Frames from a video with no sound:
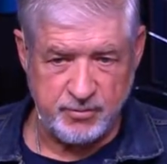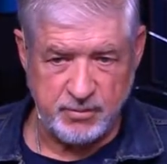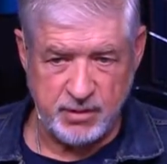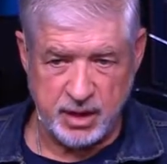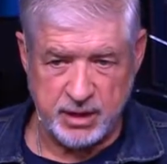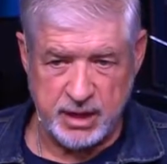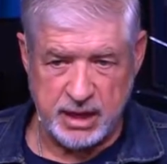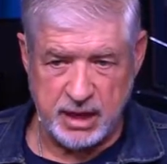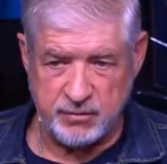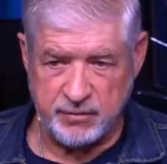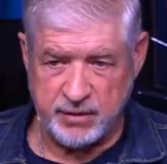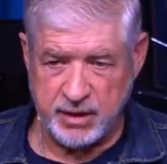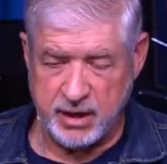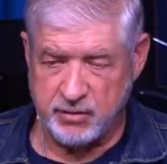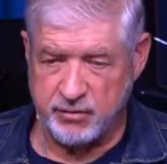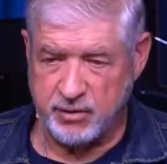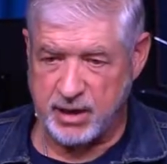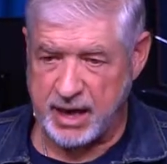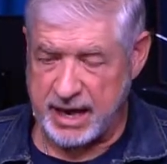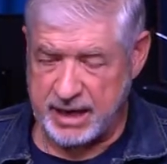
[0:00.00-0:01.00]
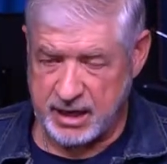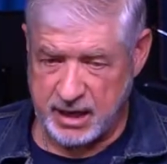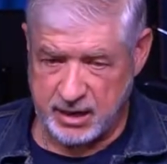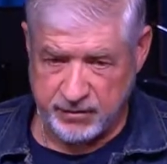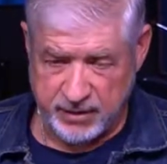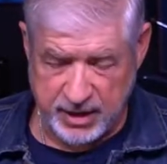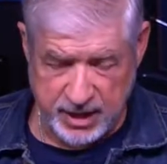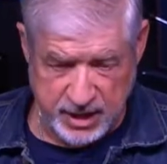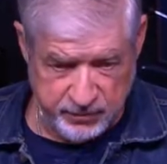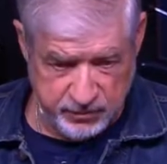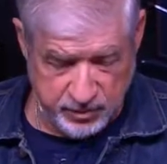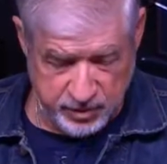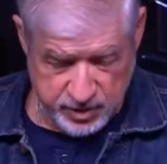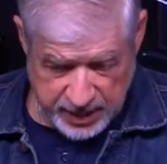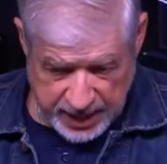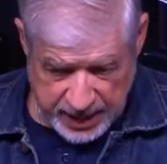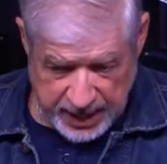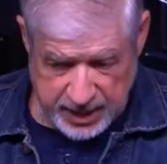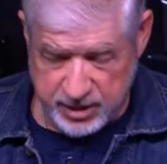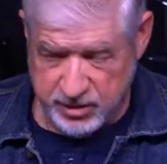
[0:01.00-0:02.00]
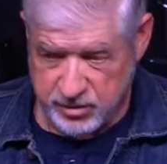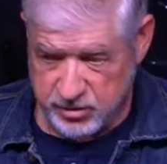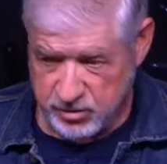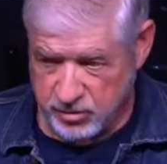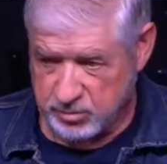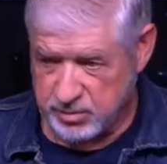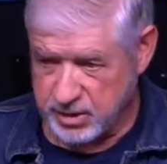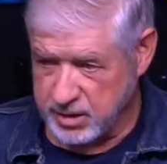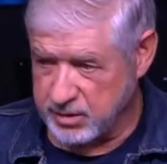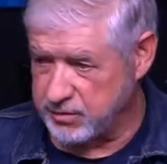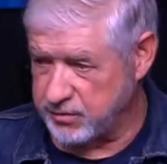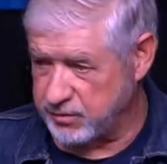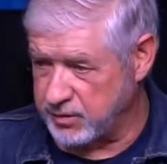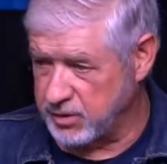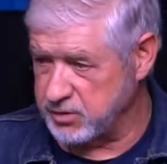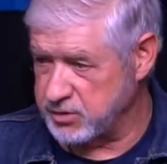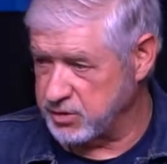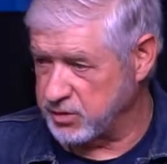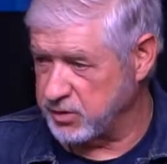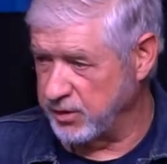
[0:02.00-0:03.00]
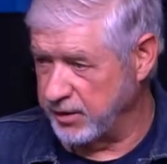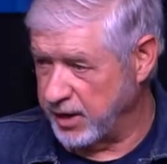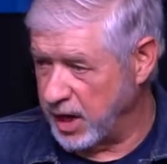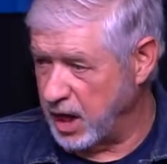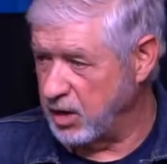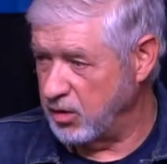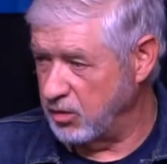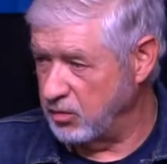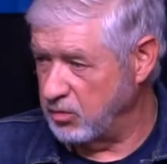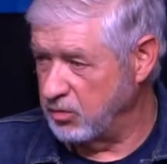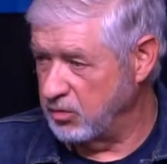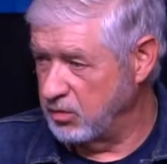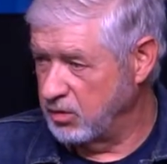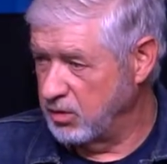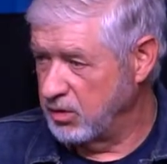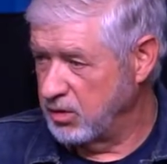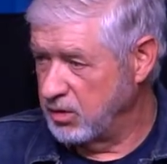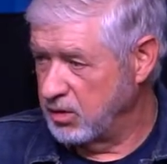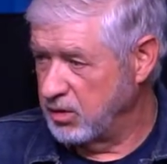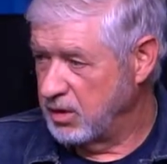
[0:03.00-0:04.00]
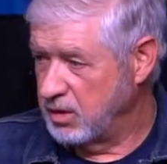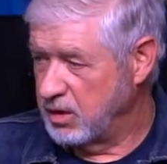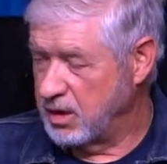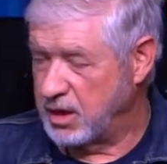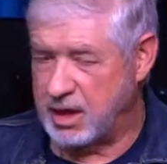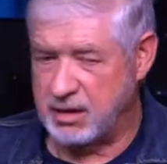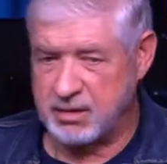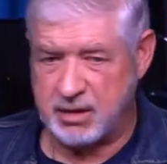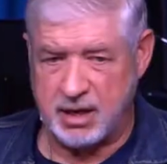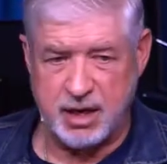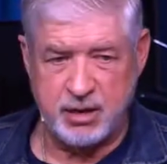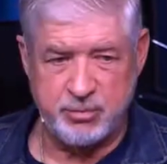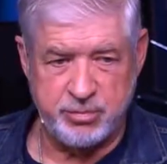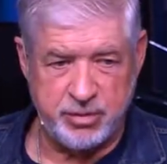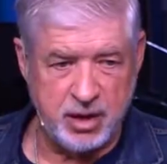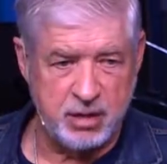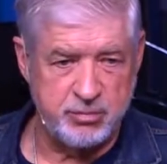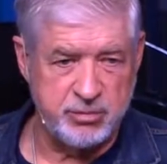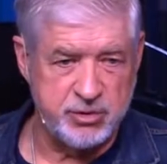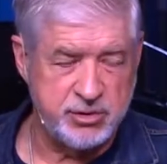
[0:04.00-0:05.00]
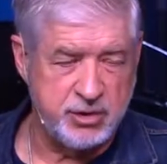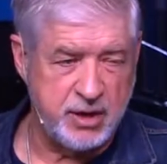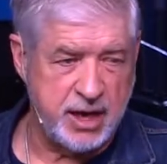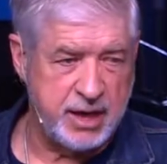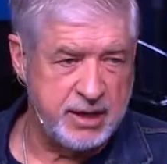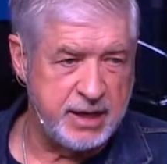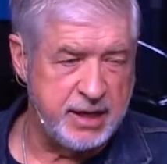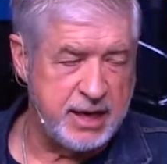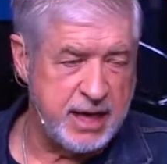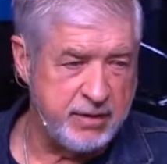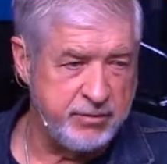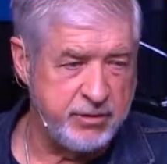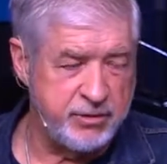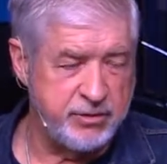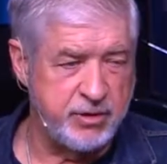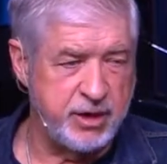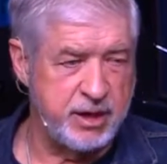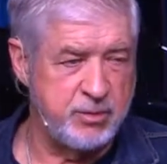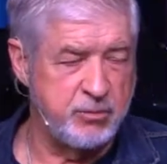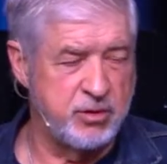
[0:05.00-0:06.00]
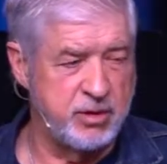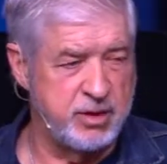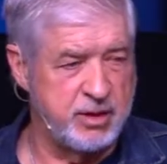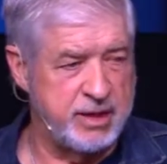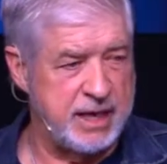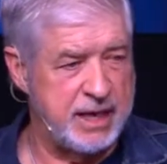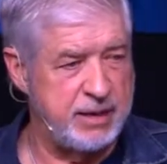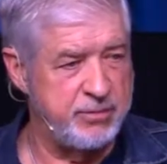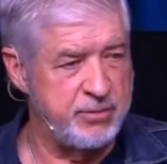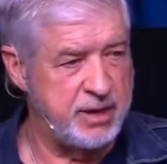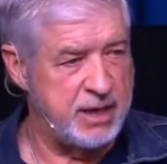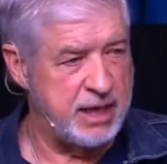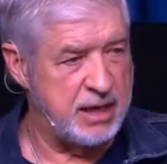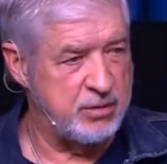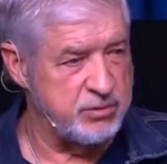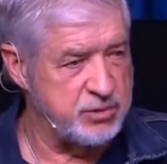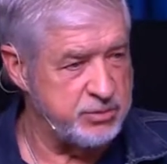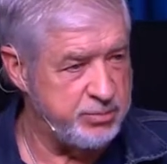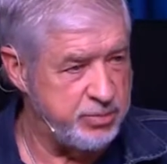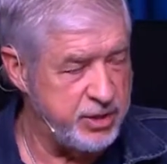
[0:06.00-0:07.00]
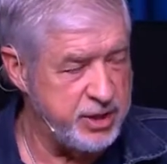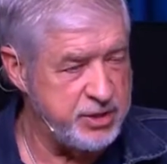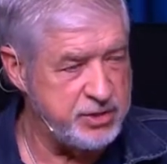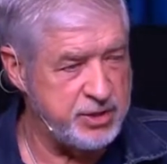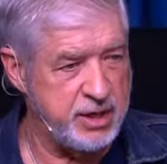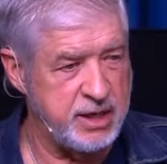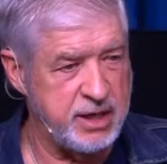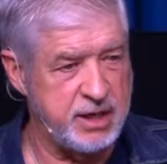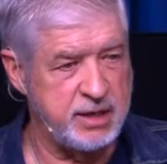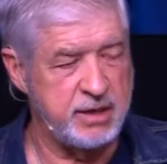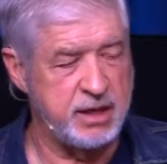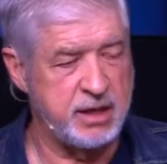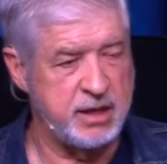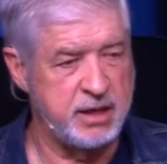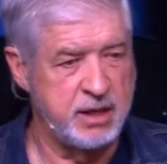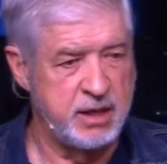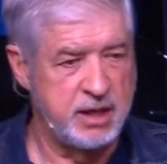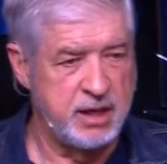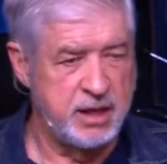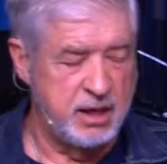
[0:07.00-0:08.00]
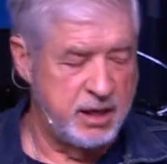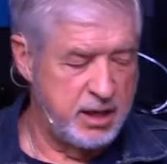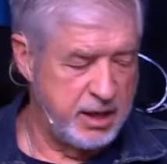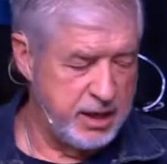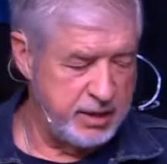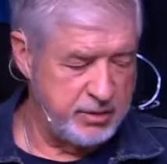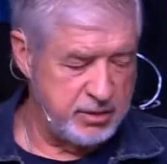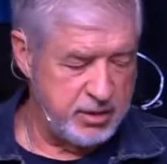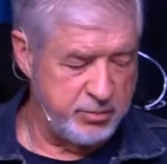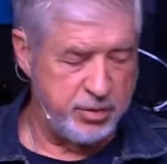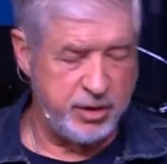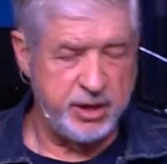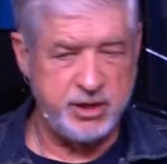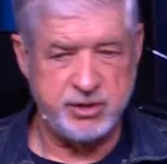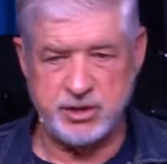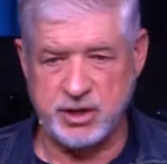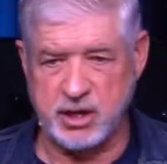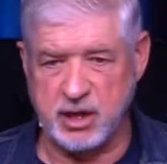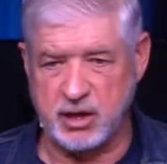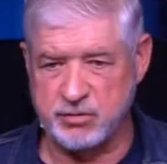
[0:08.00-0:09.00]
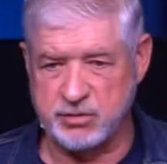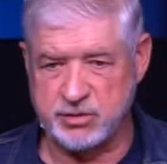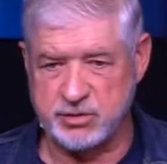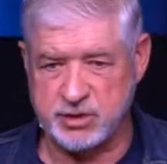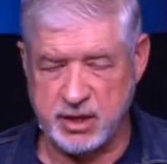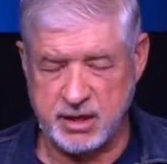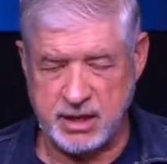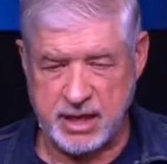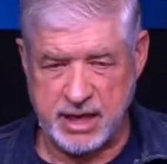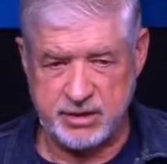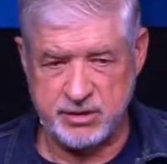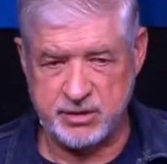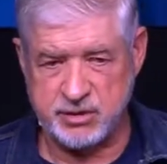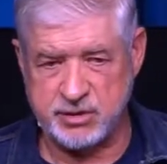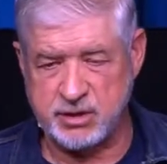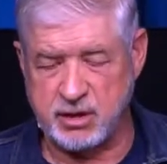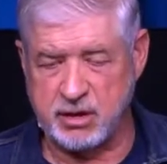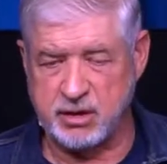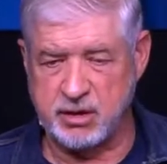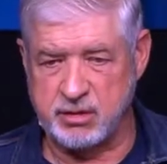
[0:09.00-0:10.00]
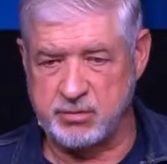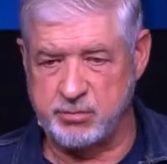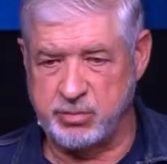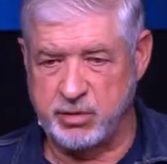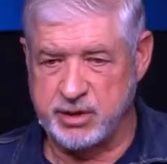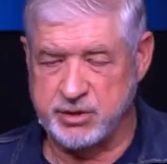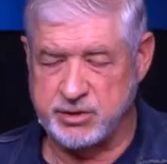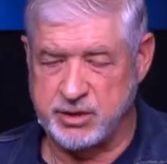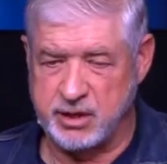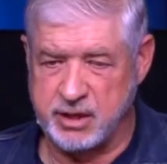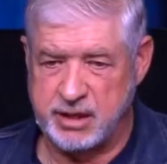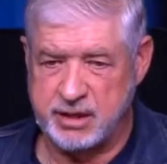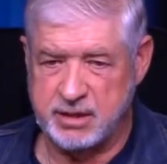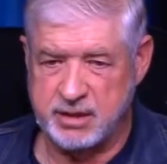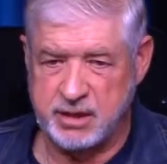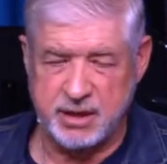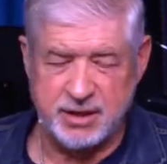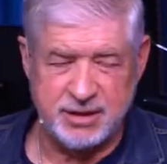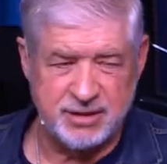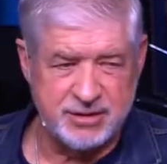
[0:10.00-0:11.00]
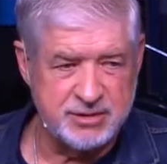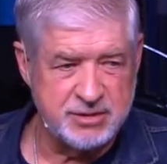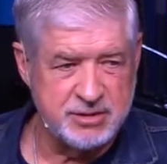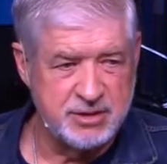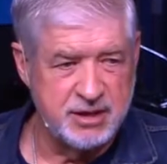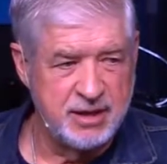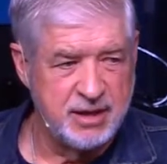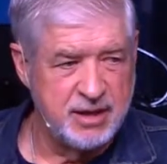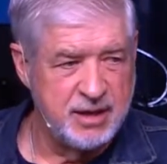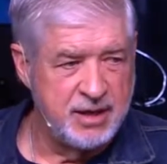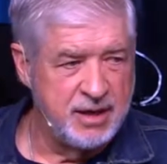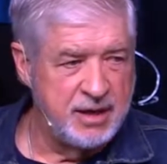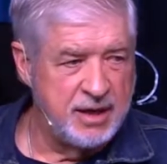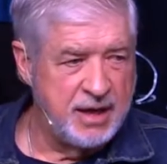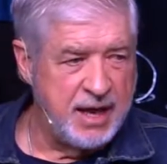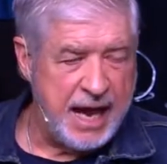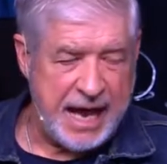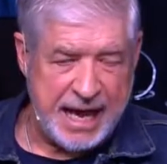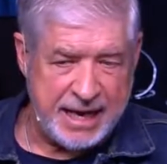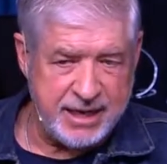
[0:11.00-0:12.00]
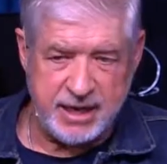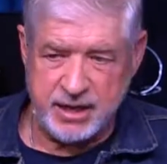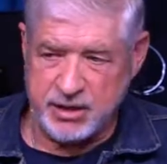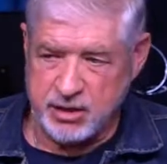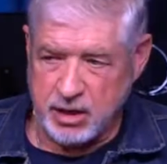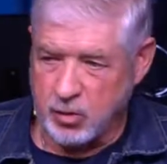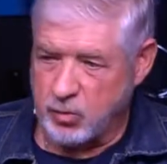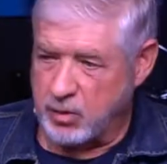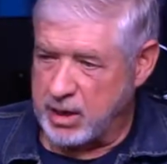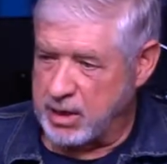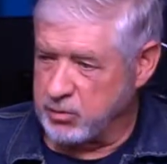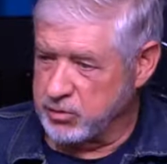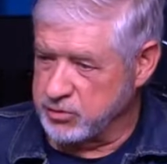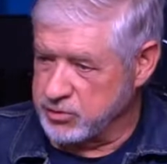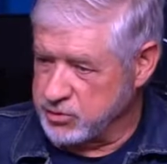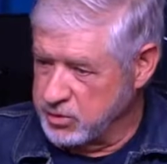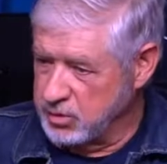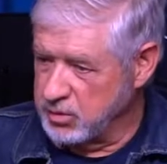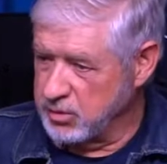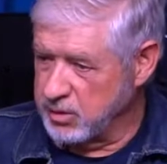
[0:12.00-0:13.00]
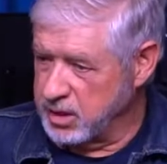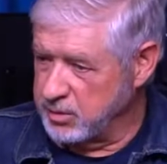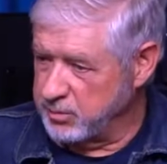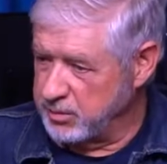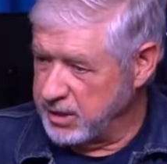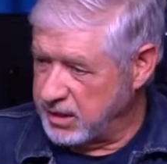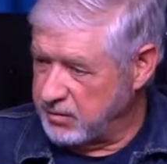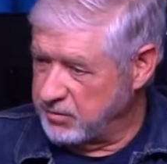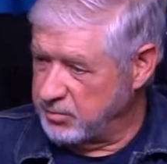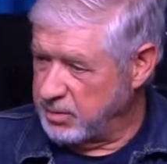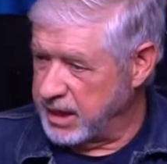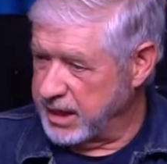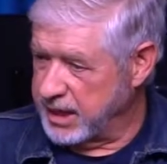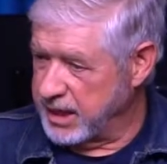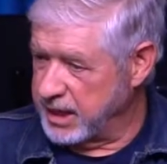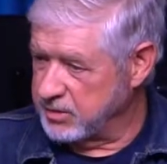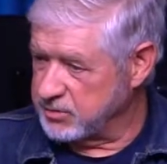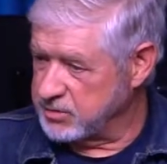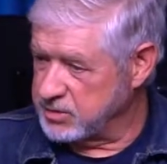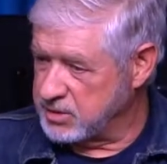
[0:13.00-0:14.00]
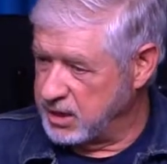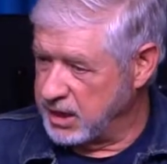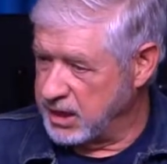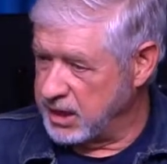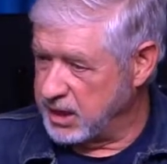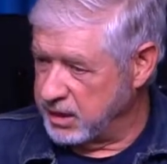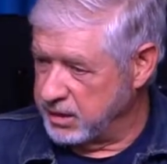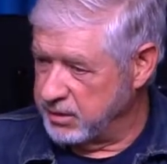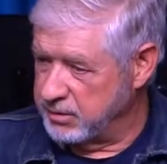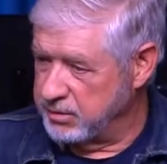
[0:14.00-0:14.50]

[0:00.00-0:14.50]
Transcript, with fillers: Now, if I ever, if I ever get it, you'll be the first to know. I, I promise you. I did have a dream one time that I was preaching, and then in the preaching, all of a sudden, I just started preaching in tongues. I didn't know I was doing it, but everybody else did.